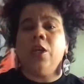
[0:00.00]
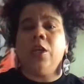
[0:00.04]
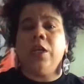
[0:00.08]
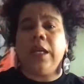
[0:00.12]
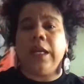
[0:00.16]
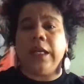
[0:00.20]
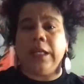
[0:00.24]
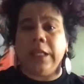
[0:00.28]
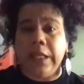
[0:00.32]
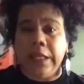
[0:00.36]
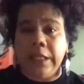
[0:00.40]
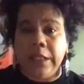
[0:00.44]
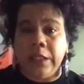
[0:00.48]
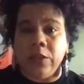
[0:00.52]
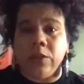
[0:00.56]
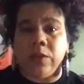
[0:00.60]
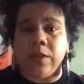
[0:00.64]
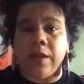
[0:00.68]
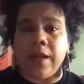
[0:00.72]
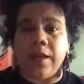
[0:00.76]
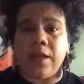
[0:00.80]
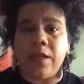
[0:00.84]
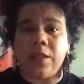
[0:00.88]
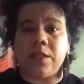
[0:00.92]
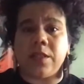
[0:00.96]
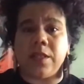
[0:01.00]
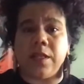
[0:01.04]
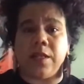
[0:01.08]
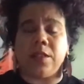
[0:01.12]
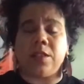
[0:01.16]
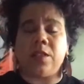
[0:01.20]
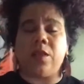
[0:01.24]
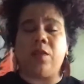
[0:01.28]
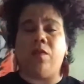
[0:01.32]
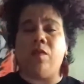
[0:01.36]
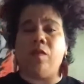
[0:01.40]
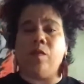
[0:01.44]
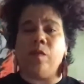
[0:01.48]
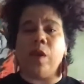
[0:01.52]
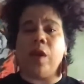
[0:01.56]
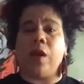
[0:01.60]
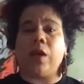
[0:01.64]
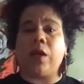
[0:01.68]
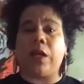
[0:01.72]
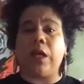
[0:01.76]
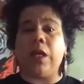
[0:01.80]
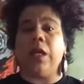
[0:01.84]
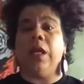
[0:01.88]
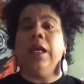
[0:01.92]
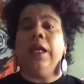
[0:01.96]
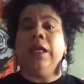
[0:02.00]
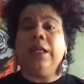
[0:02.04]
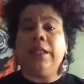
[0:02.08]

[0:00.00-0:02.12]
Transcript: in the United States of America,